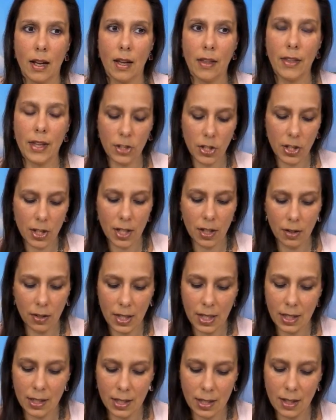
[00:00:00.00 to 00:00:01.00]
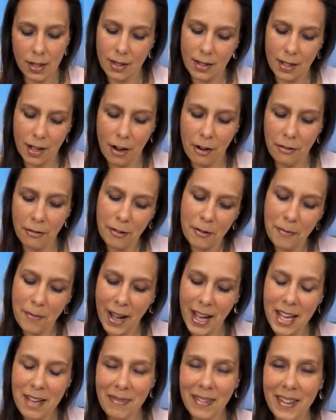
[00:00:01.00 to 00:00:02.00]
then you can think to yourself, well,
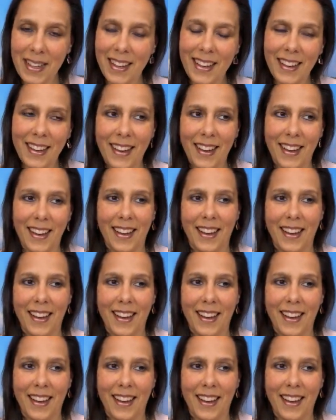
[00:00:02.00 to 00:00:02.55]
maybe